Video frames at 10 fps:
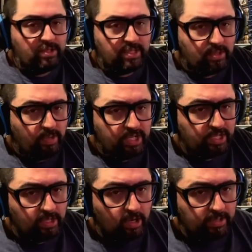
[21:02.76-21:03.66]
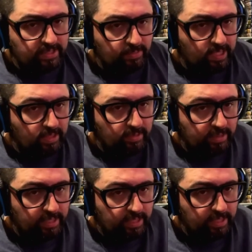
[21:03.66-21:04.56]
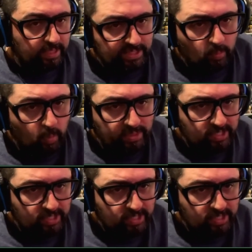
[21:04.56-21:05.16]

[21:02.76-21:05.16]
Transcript: situation cards as well. And there's like weather